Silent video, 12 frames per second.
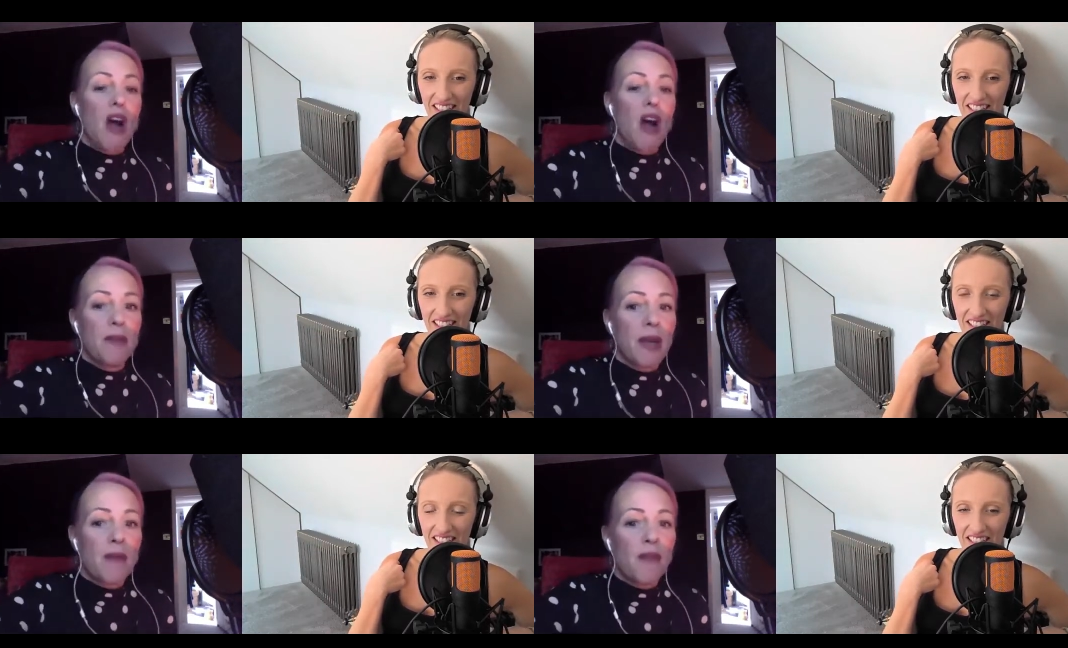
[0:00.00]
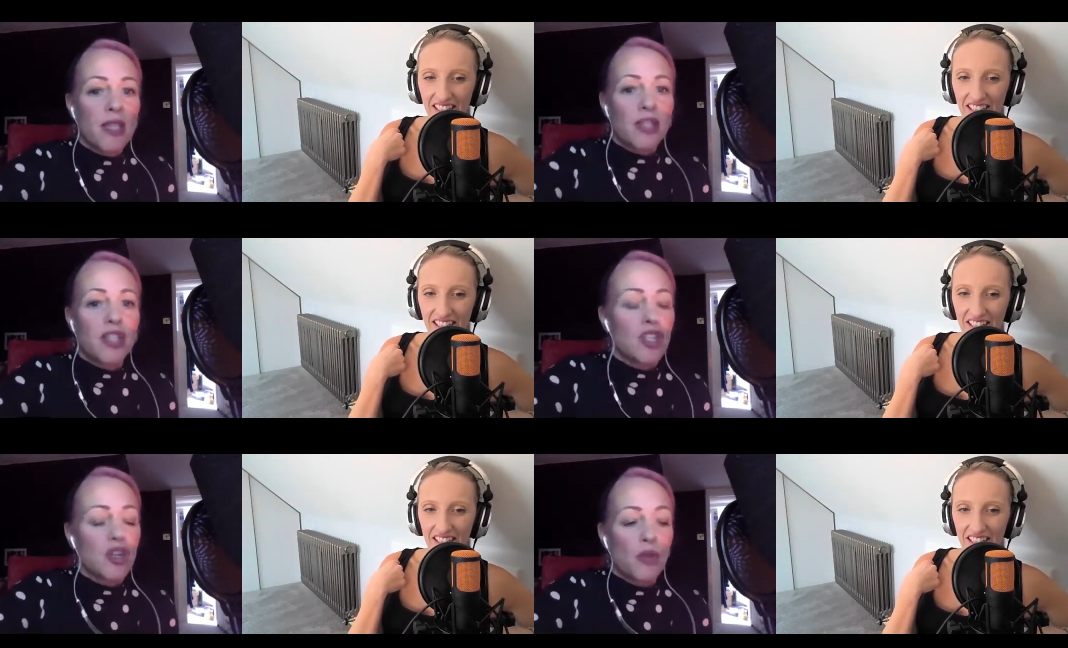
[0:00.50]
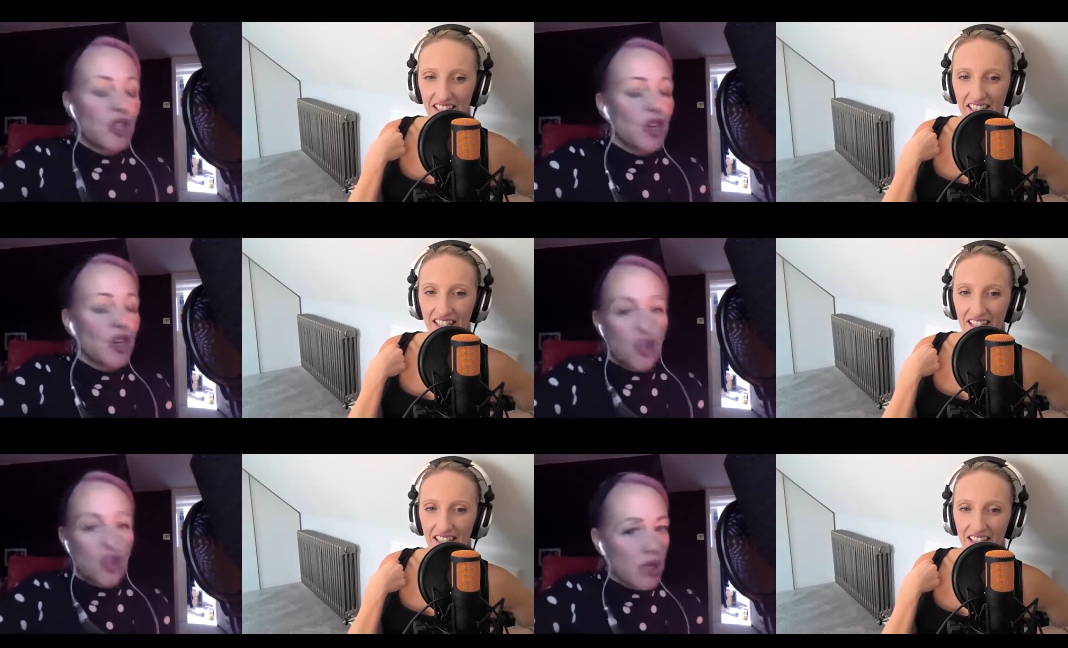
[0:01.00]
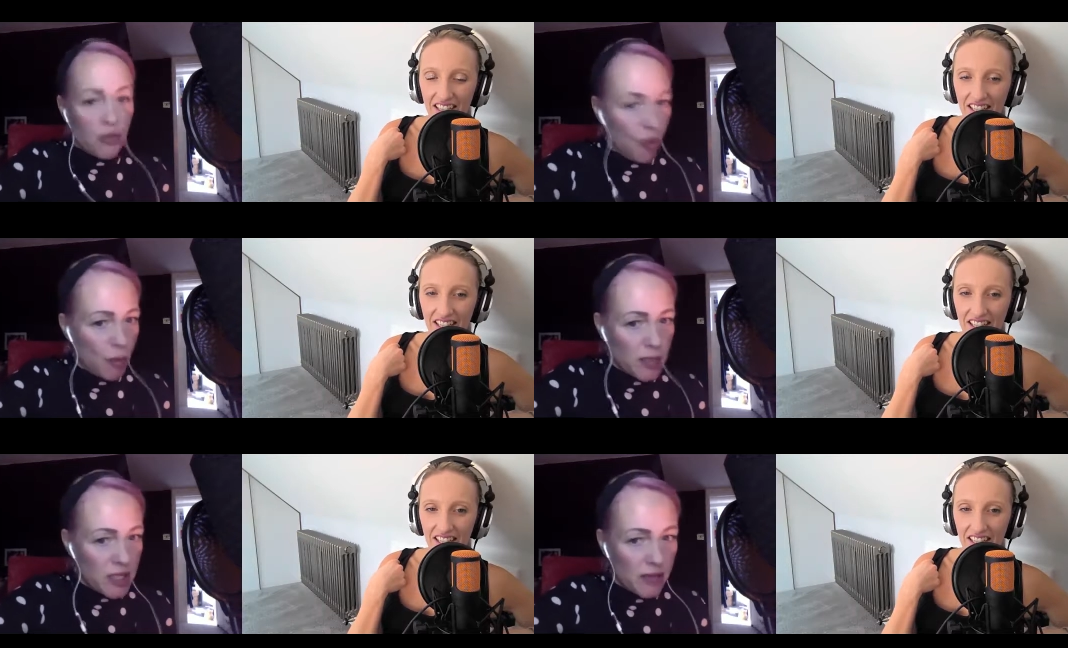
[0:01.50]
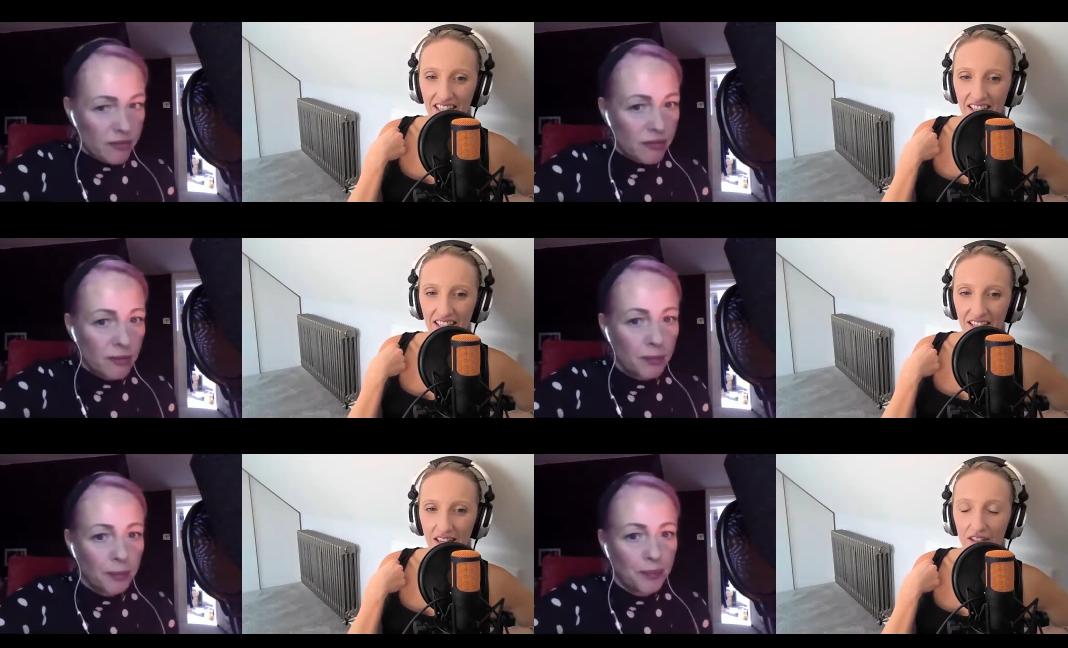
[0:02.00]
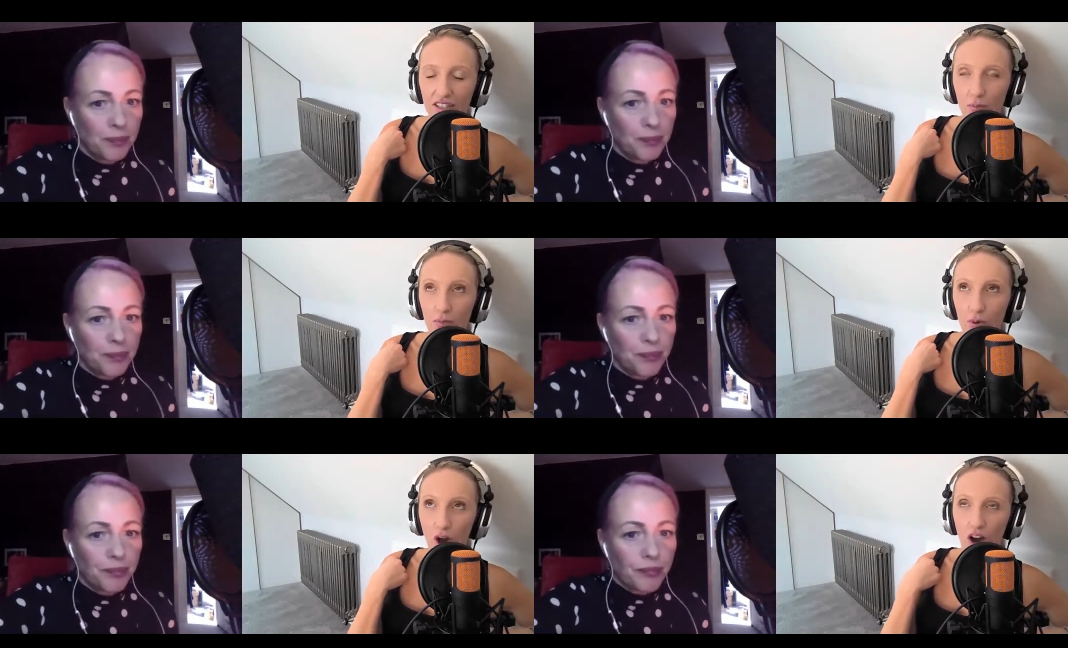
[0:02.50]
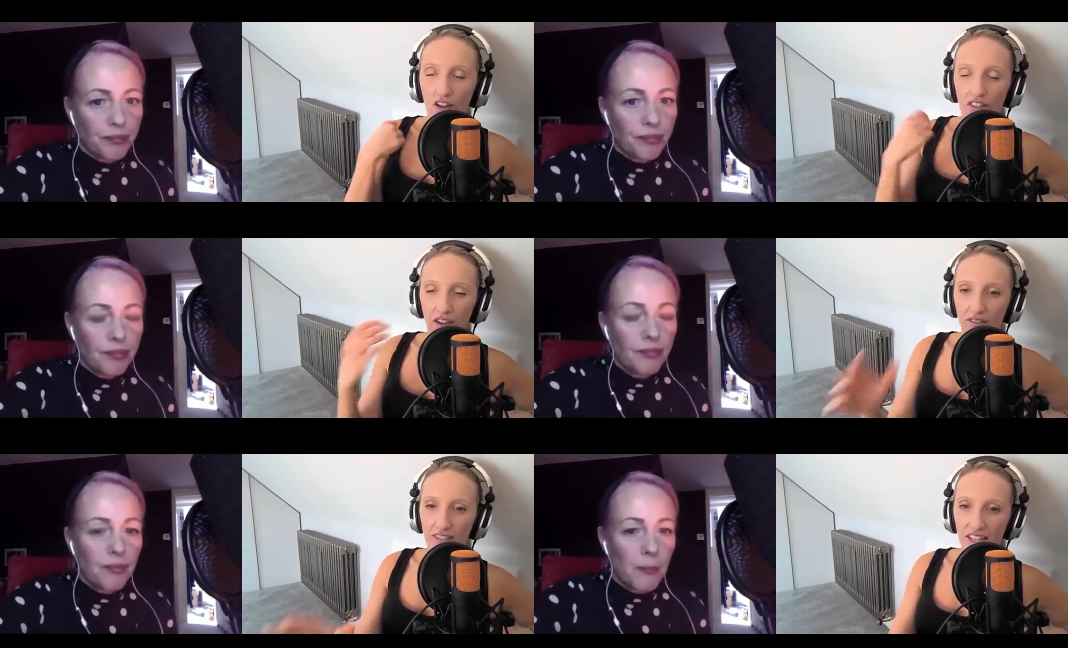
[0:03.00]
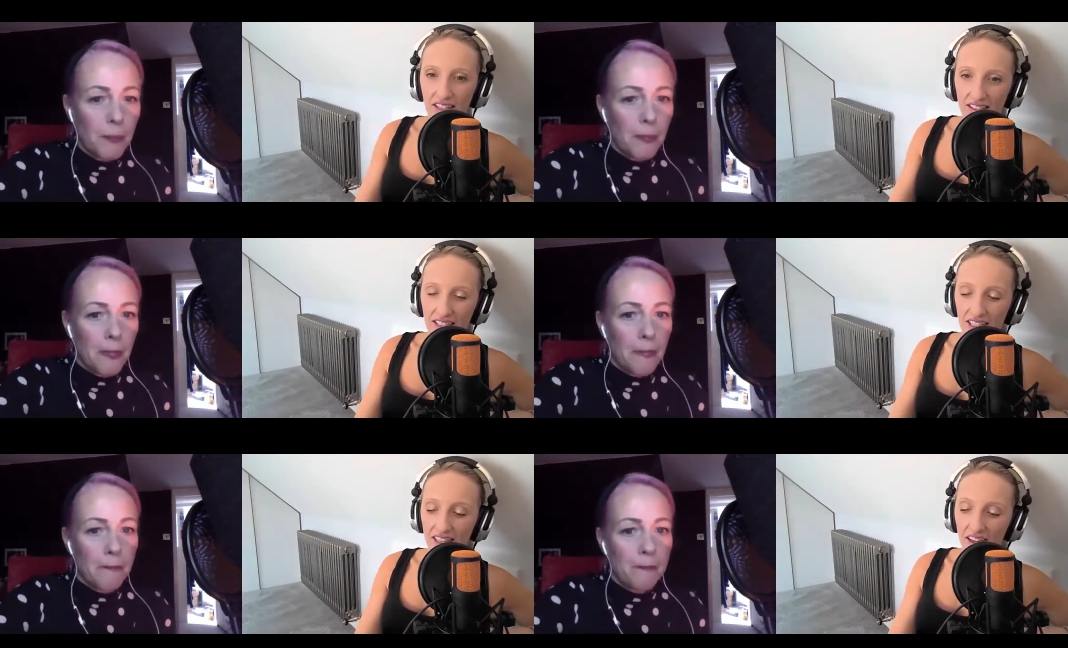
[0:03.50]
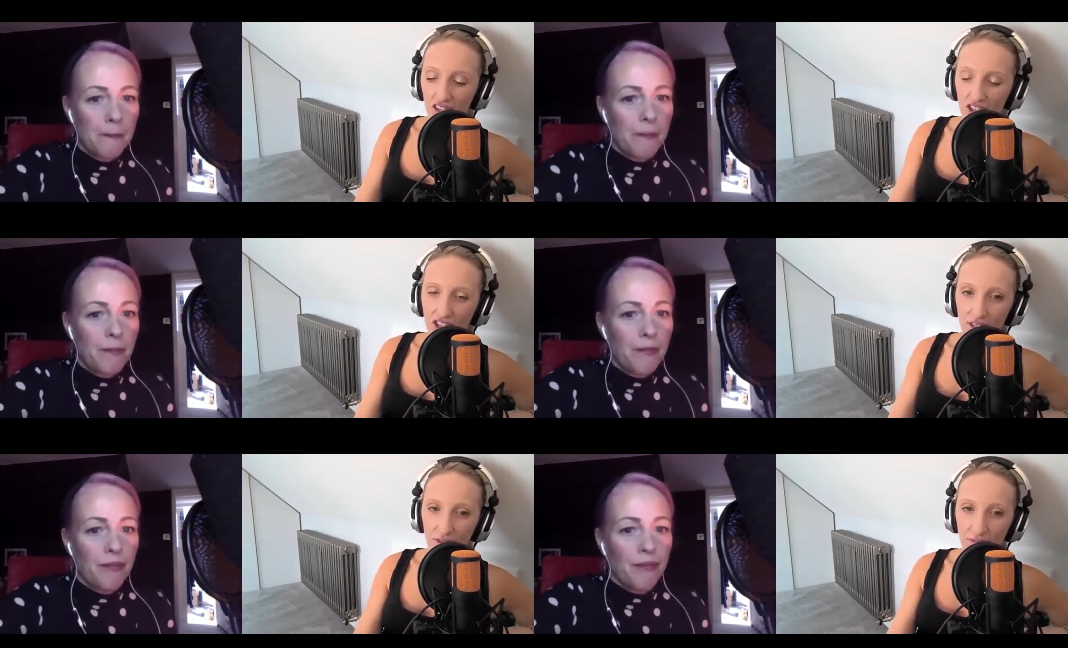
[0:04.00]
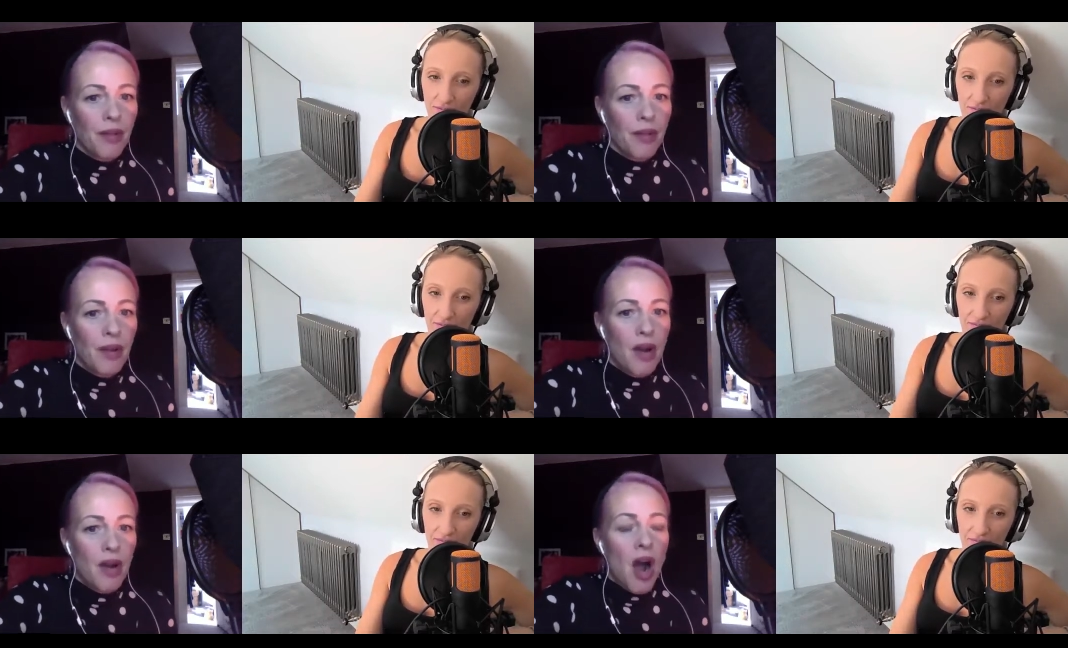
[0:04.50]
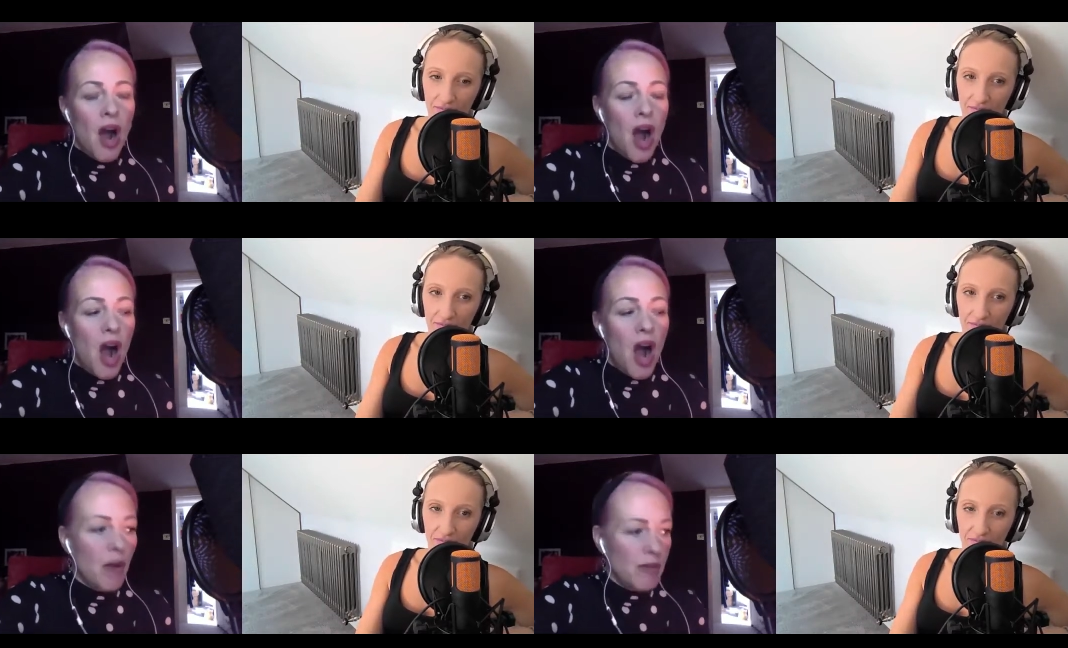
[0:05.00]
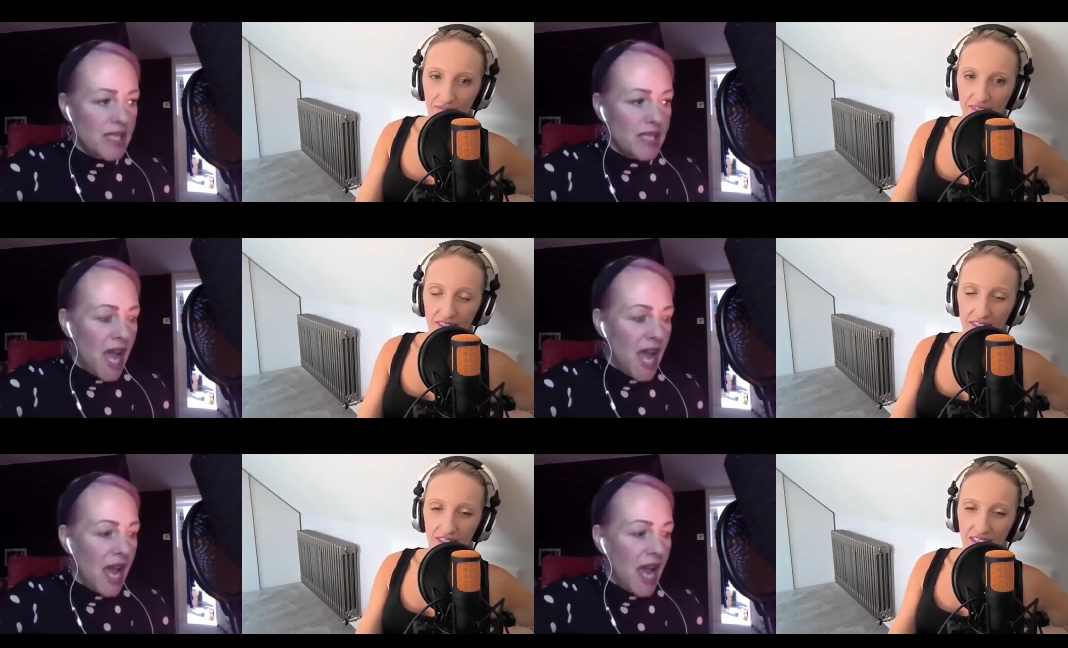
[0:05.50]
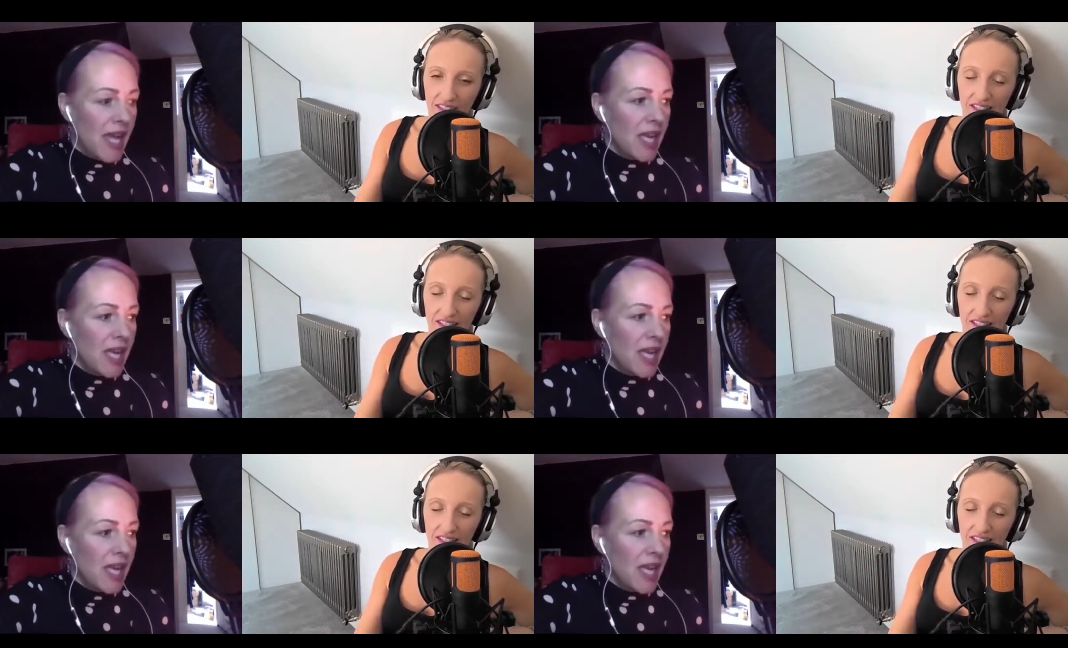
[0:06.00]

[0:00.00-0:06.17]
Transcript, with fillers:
Speaker 1: advised to do which are transformative
Speaker 2: so what are those things in a nutshell
Speaker 1: i would say